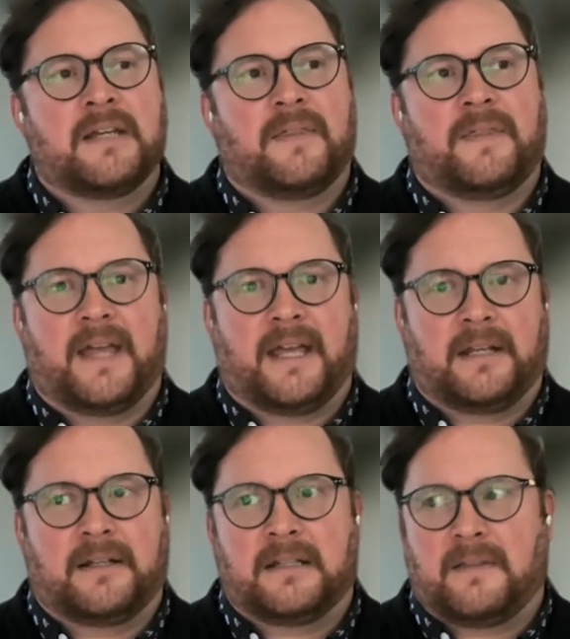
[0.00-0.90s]

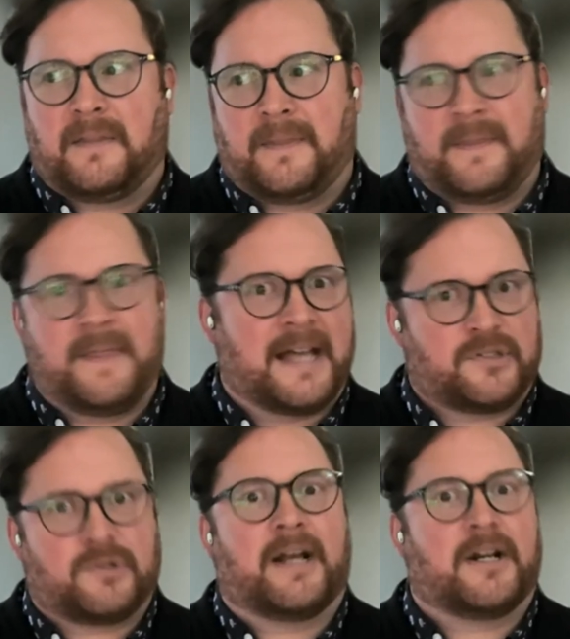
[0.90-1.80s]
then that
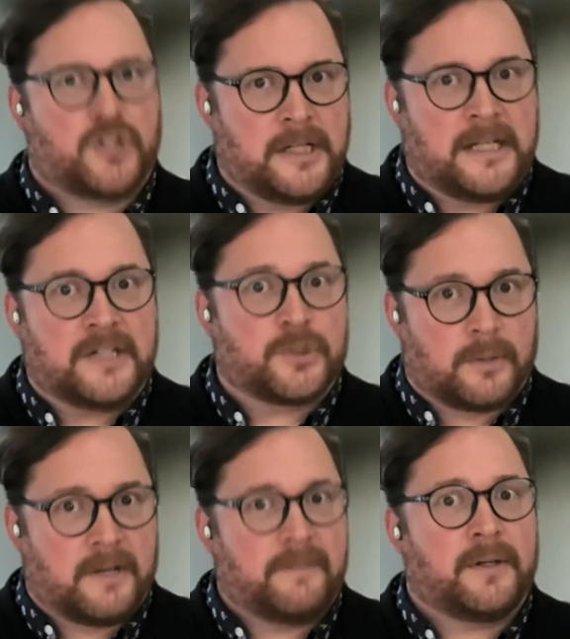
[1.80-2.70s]
strategy needs a
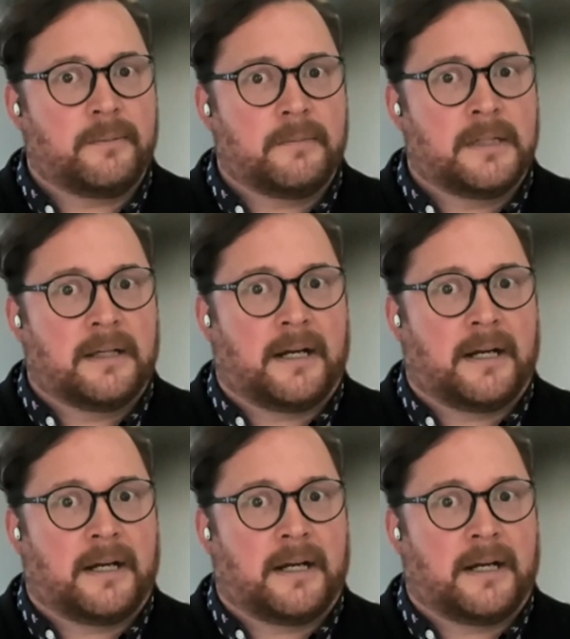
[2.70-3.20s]
review,